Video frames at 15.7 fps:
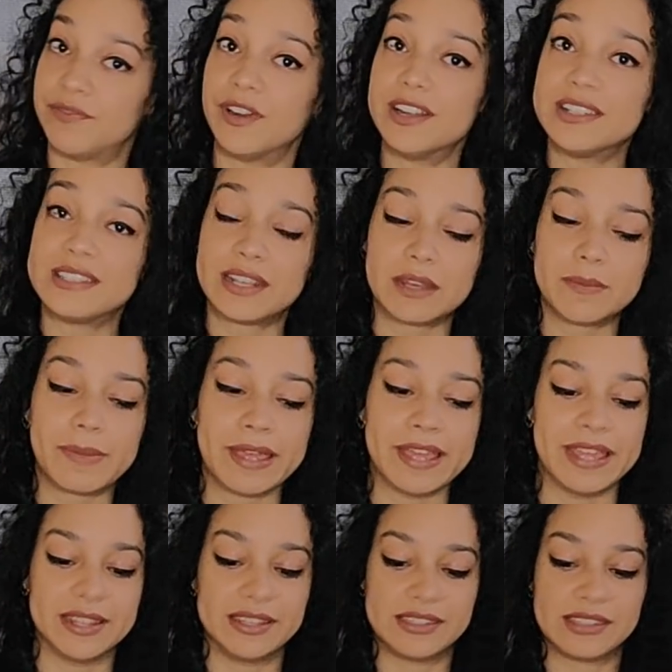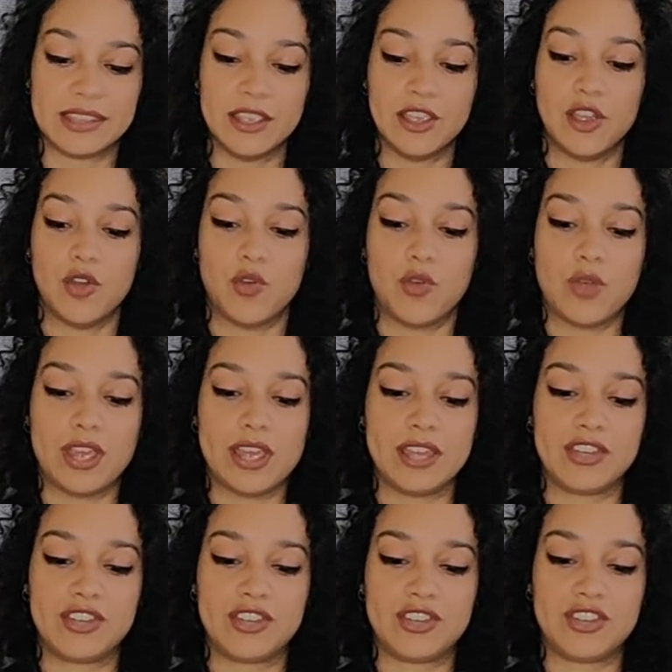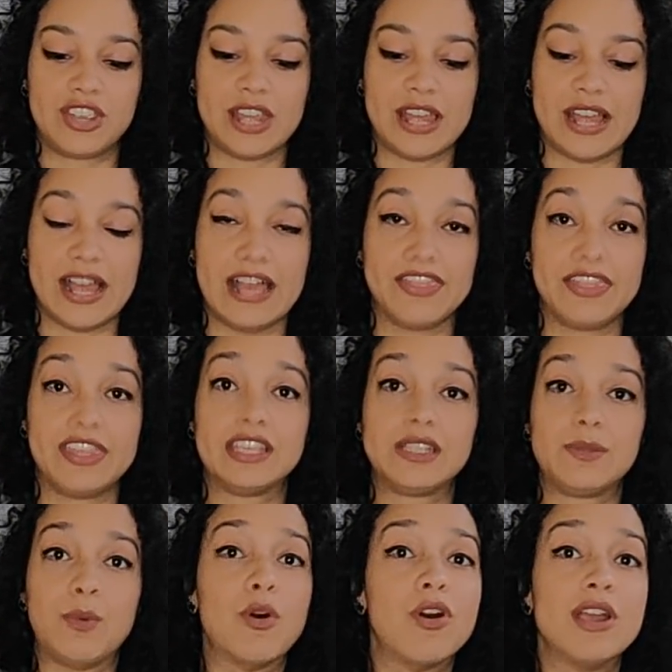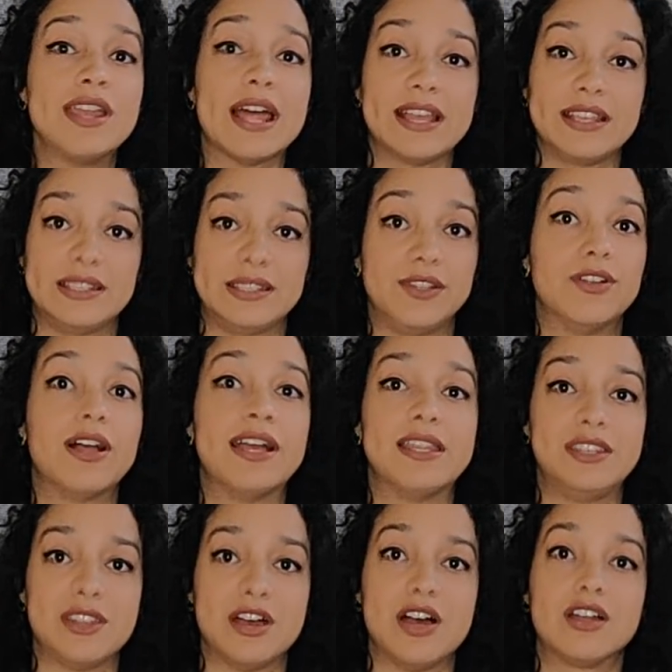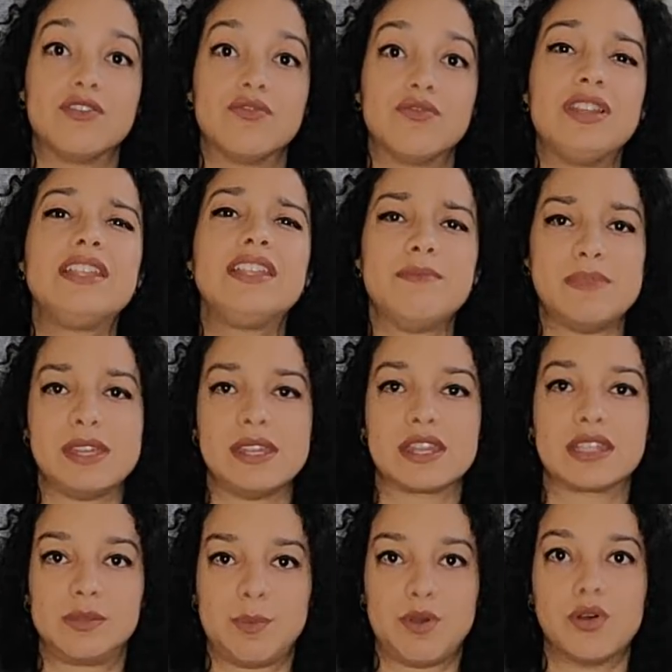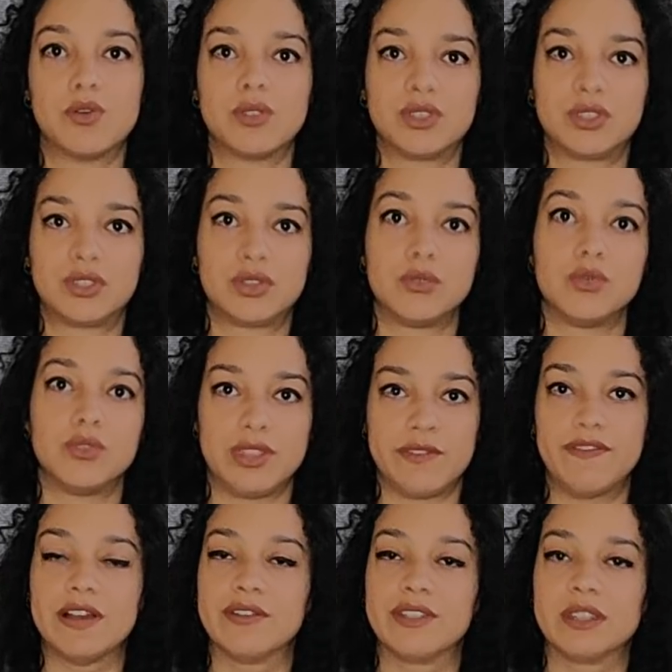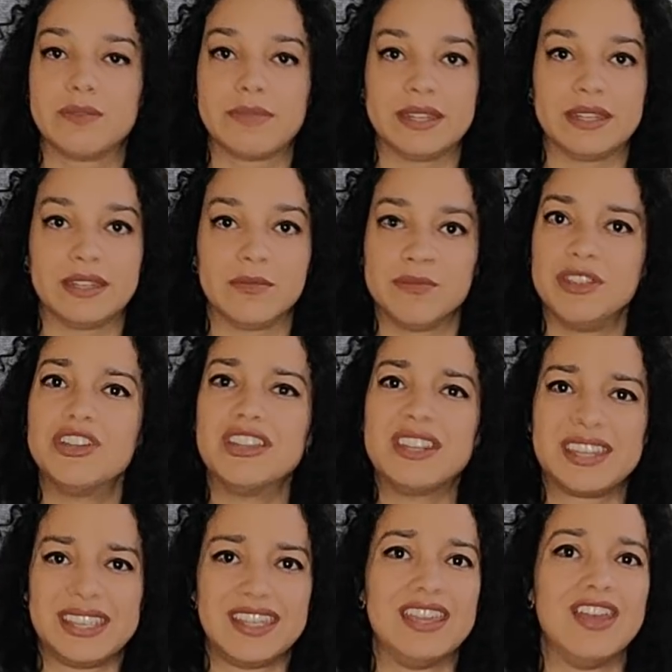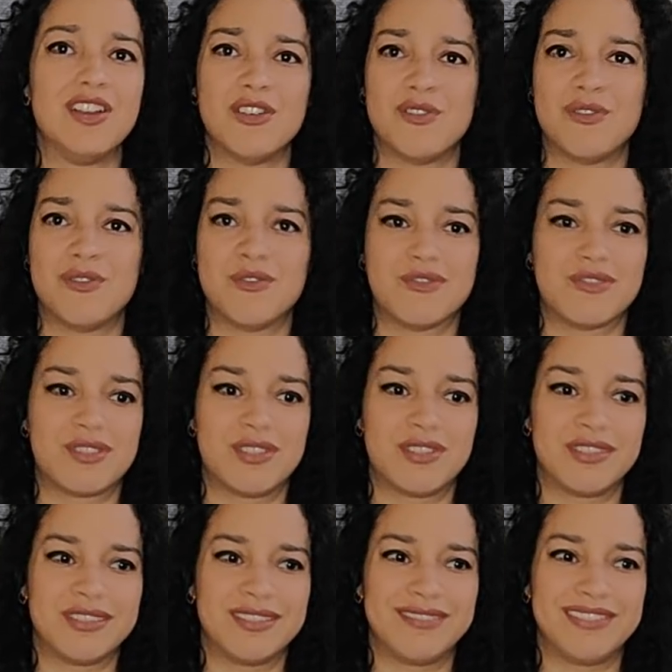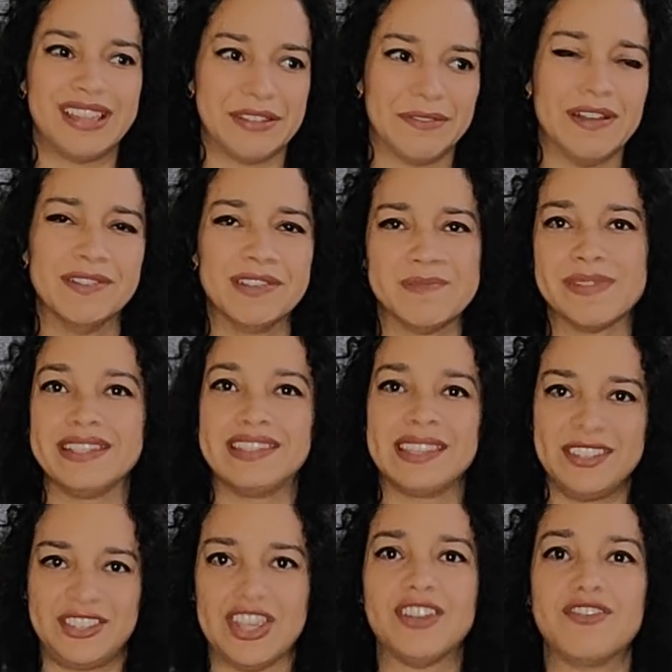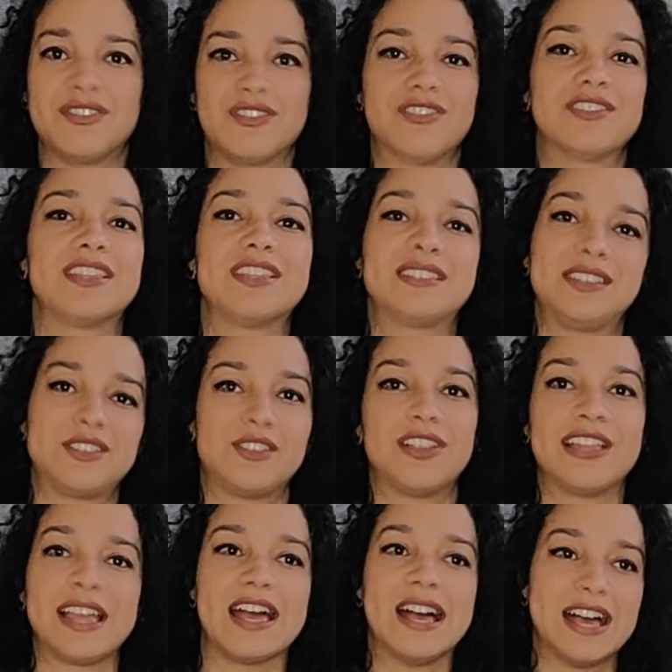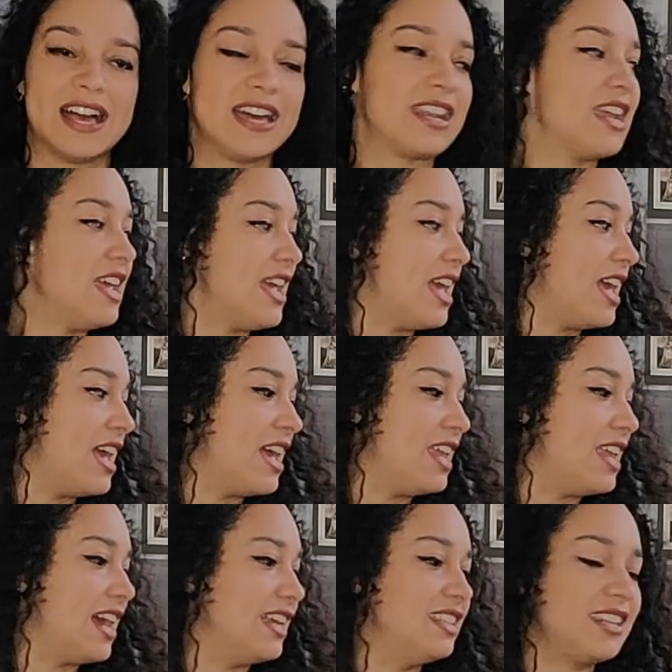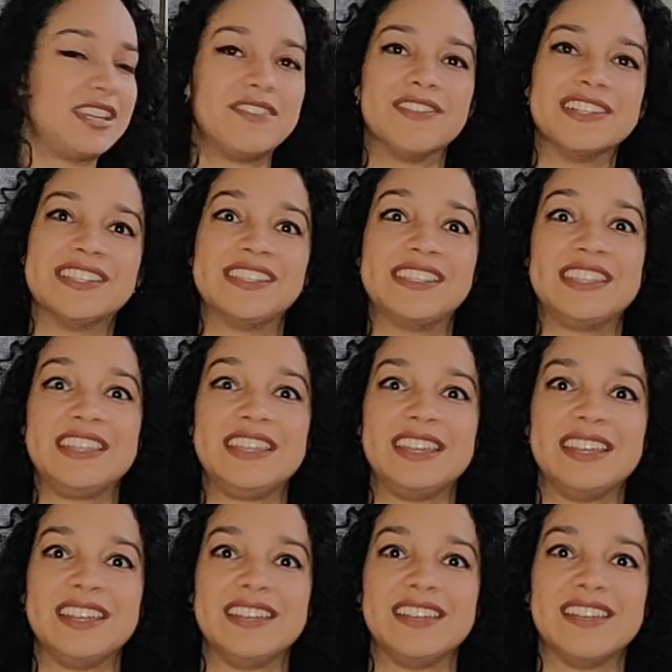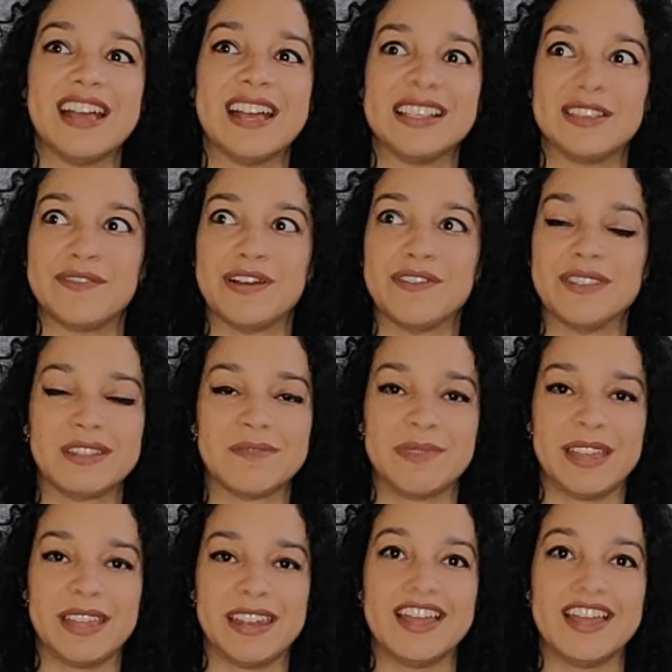Varsity pens, which at this point I still had not really been exposed to the fountain pen community or fountain pens in general. This is all I had, and I didn't even see it as a fountain pen.